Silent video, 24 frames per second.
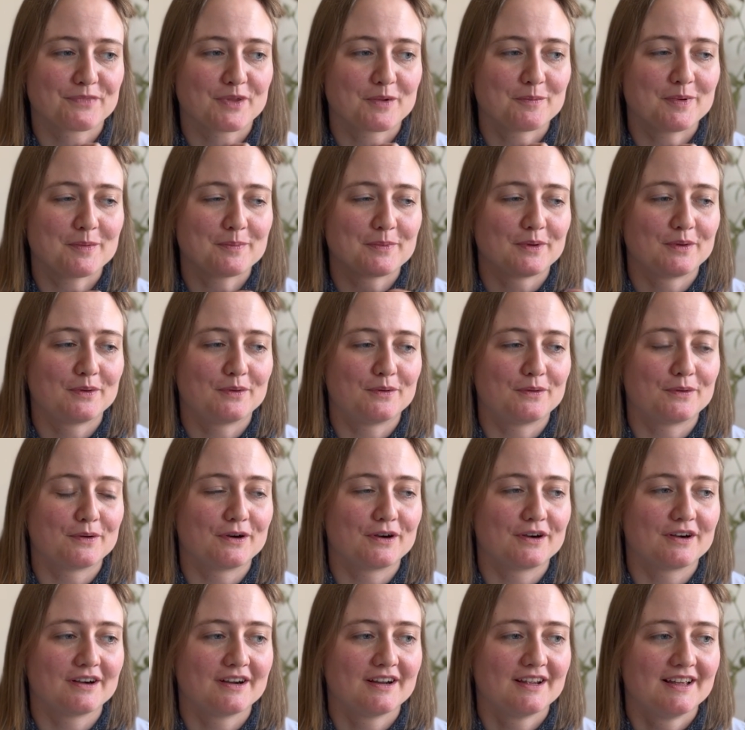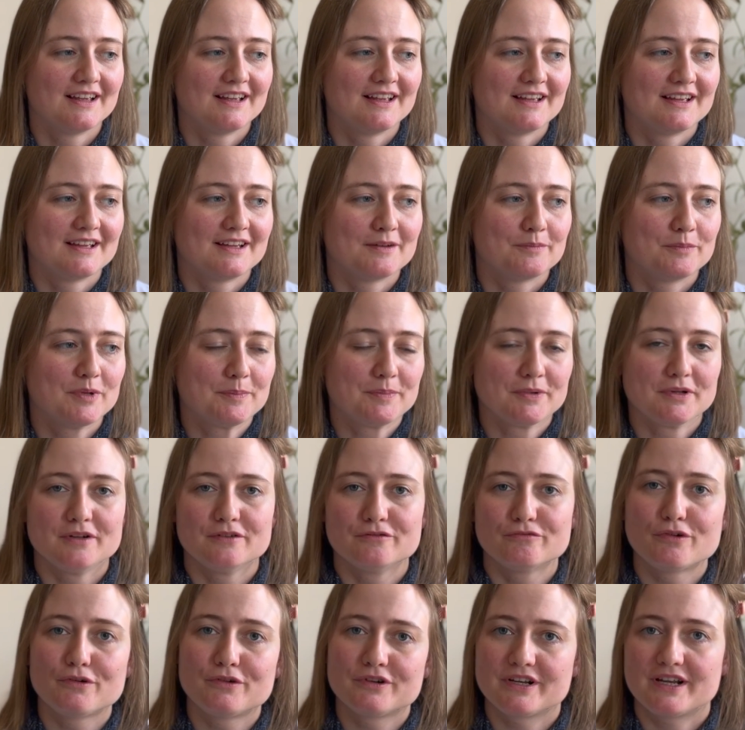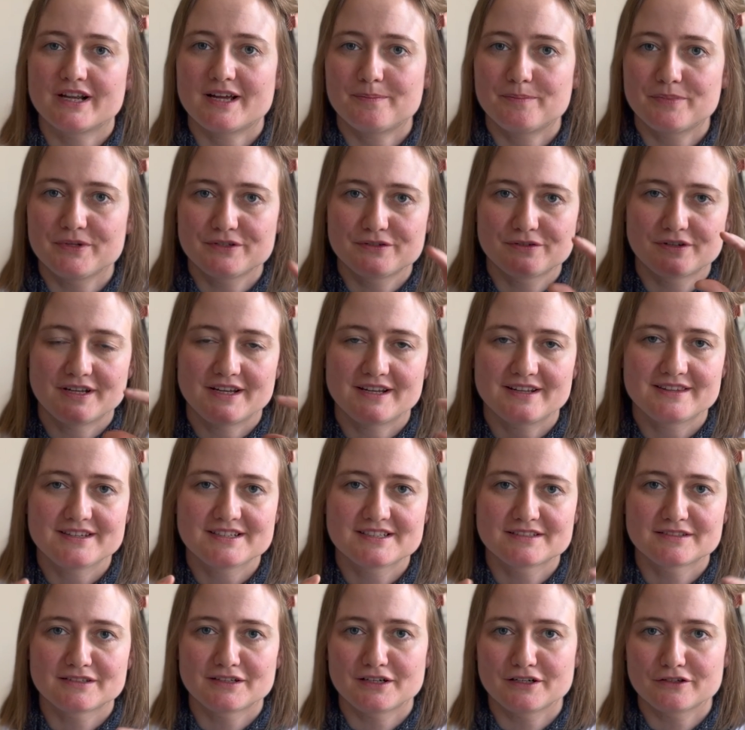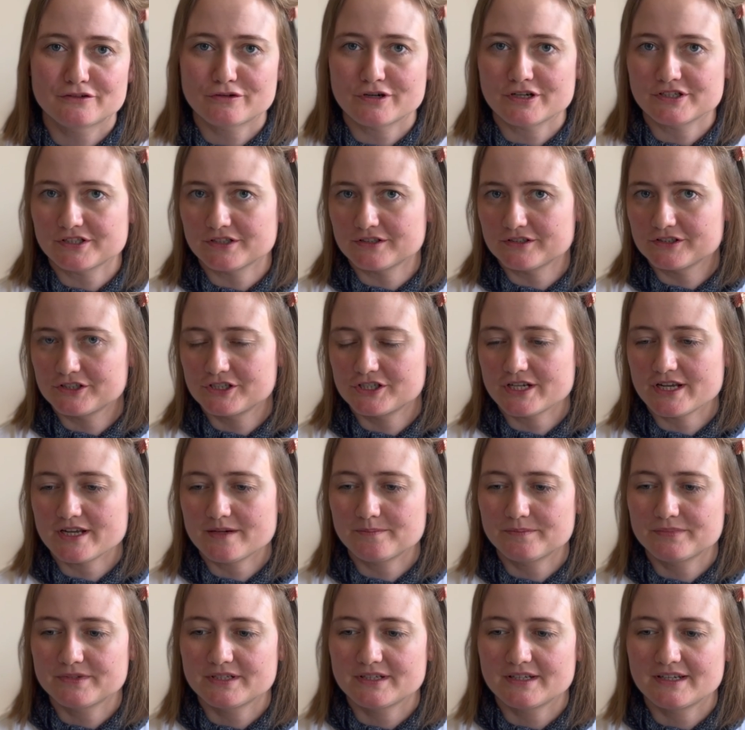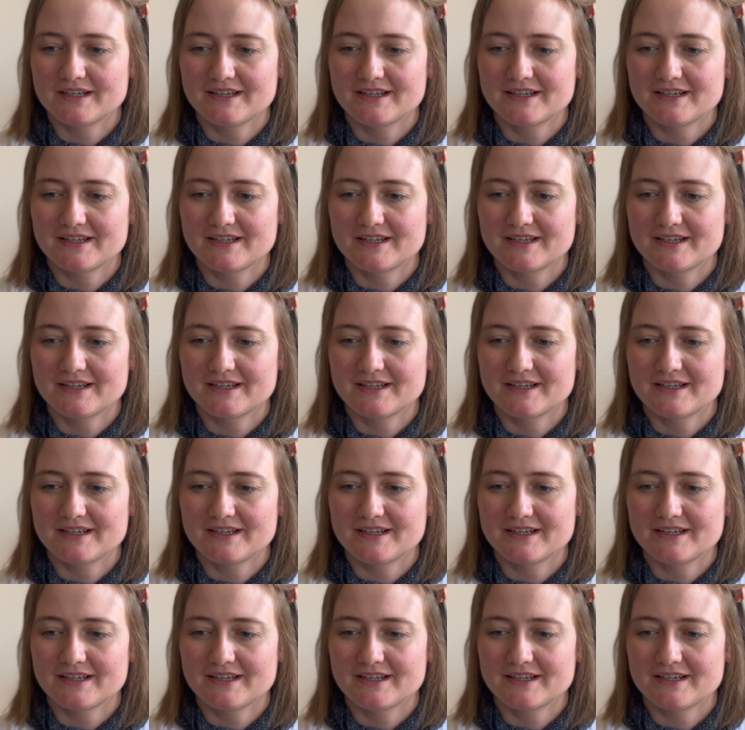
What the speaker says: people, or people rolled it up into like these little croissant-shaped